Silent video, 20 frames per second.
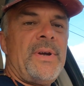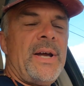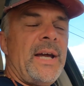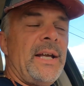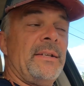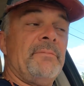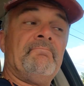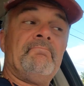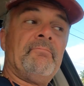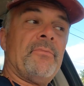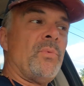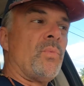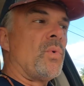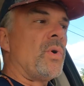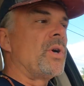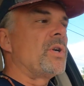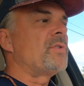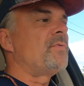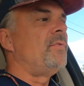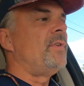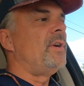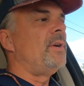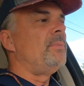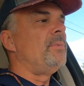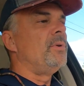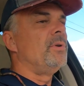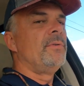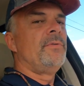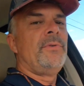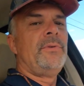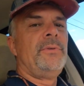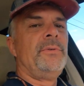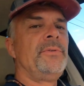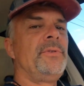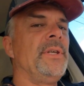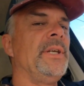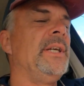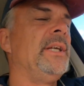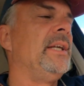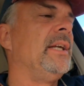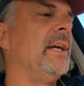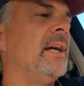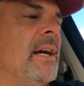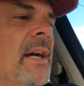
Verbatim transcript: ride. Works very beautiful. The